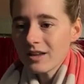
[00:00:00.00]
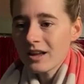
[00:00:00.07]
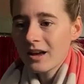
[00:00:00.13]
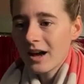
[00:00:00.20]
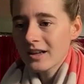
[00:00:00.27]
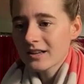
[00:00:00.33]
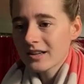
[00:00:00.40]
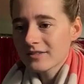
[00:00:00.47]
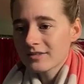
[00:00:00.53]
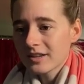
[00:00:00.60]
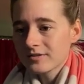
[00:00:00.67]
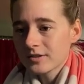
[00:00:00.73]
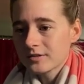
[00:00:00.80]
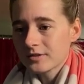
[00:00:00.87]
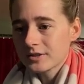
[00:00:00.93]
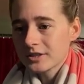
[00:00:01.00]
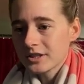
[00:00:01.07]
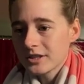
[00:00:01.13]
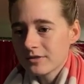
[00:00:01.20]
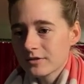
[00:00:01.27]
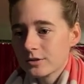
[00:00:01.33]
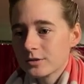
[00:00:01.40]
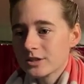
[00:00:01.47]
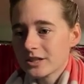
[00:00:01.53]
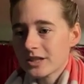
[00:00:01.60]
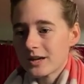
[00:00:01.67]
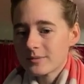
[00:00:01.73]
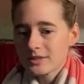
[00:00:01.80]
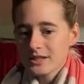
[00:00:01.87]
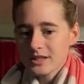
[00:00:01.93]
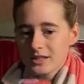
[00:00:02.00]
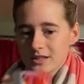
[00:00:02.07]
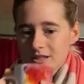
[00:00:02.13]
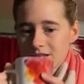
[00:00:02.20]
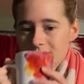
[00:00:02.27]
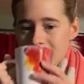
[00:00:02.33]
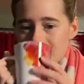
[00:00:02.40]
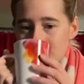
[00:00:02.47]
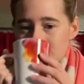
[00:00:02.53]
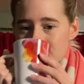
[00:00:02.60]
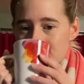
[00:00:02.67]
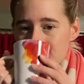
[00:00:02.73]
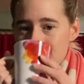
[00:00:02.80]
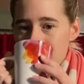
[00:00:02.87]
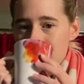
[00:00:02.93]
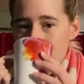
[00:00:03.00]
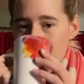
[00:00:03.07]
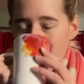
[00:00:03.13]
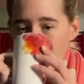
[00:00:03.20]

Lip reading: I like Flatfoot Flugy. I'm just gonna do that.